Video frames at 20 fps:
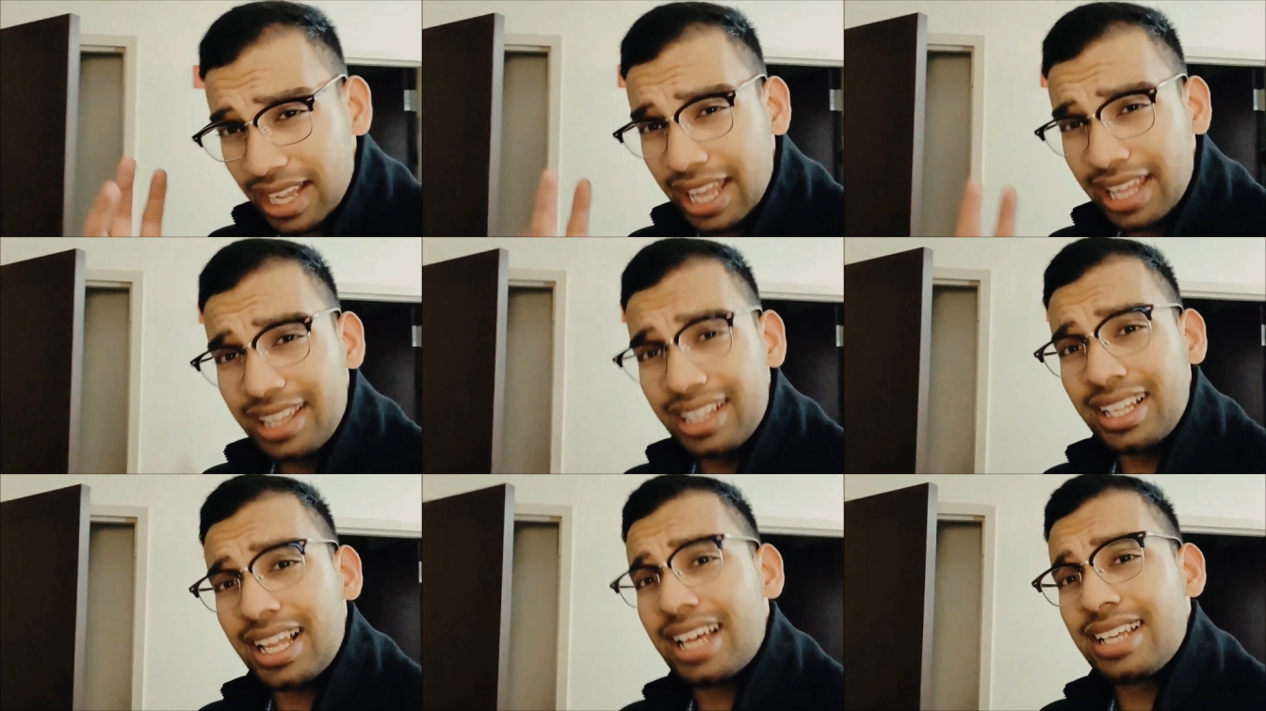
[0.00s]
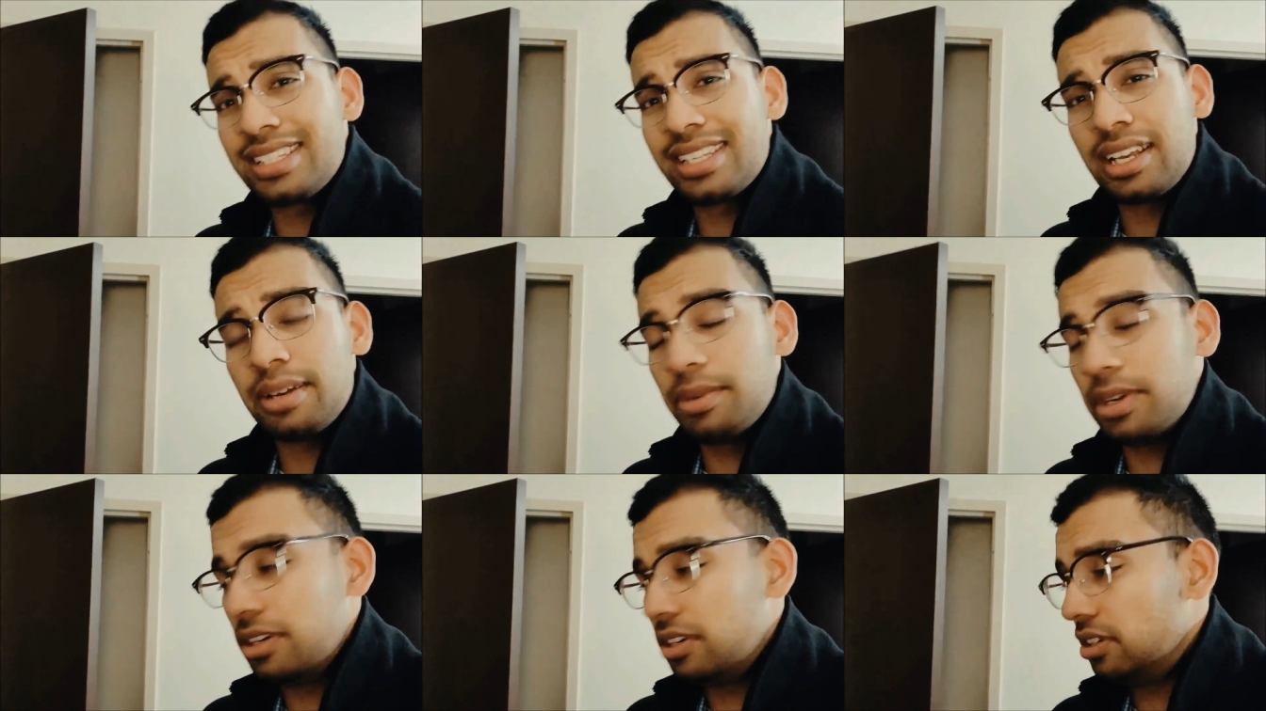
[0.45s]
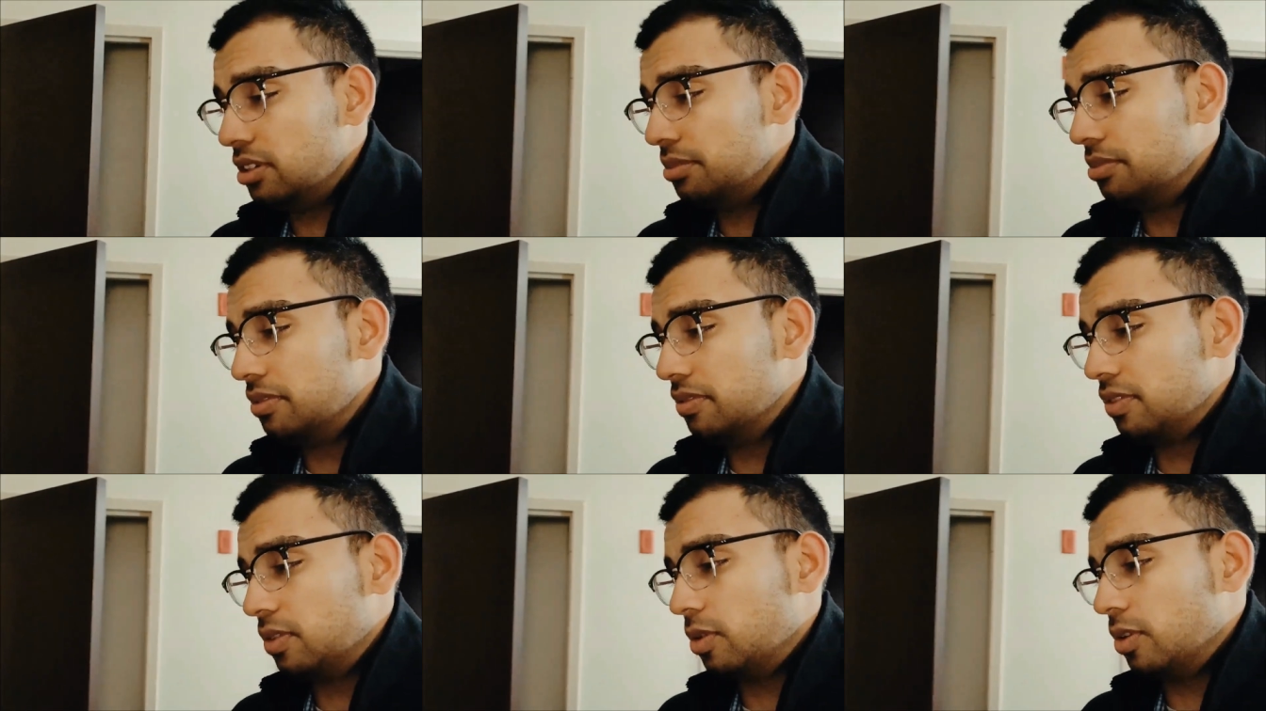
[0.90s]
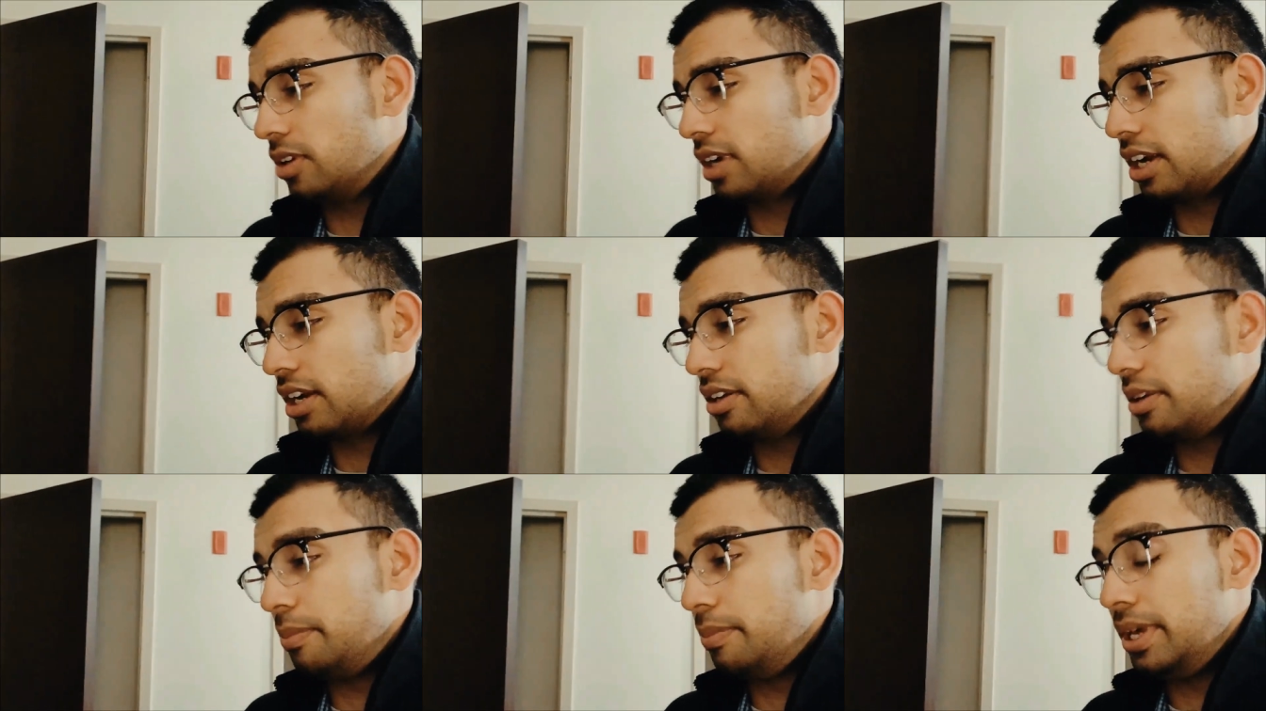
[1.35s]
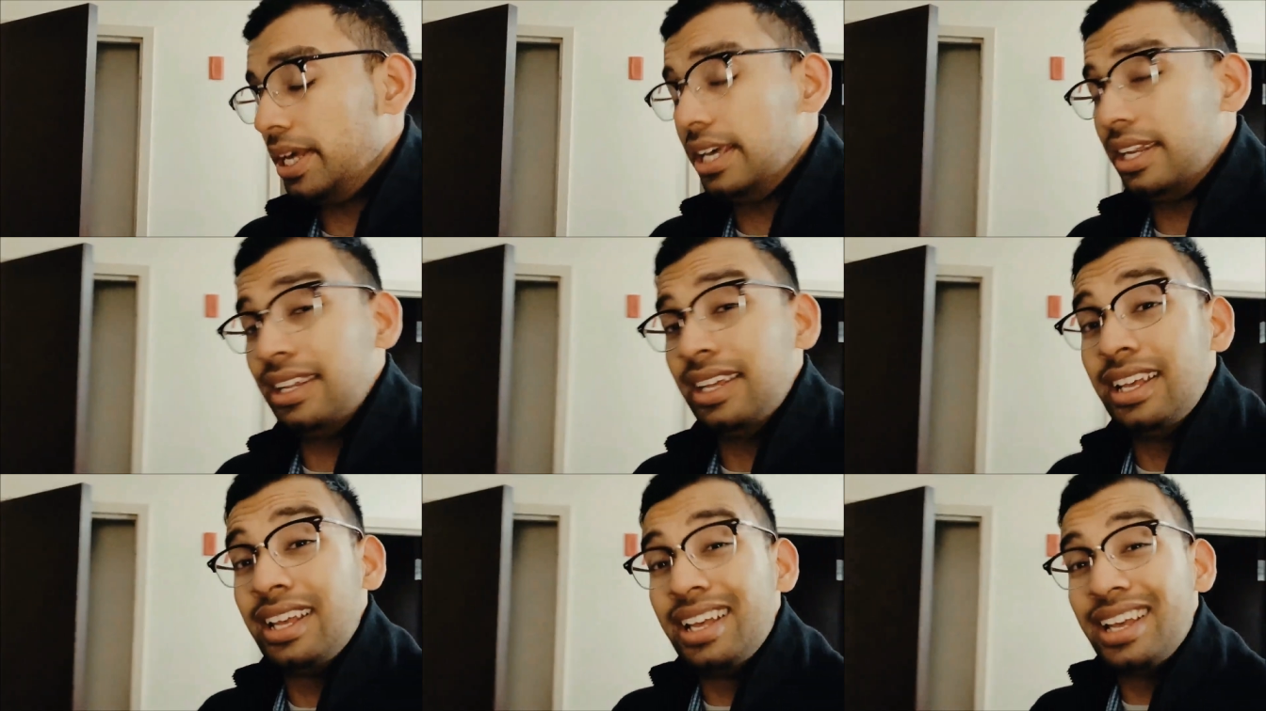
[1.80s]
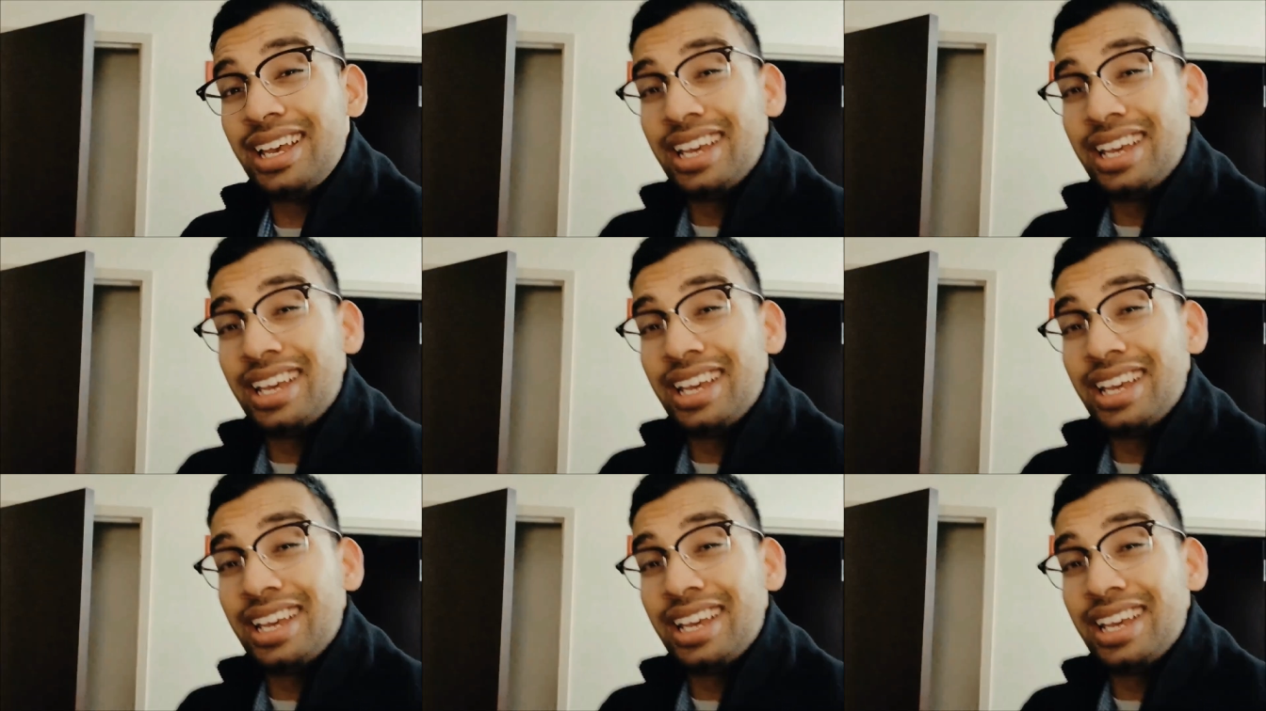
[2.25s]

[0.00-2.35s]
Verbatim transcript: And the last thing I'm going to do before I go to bed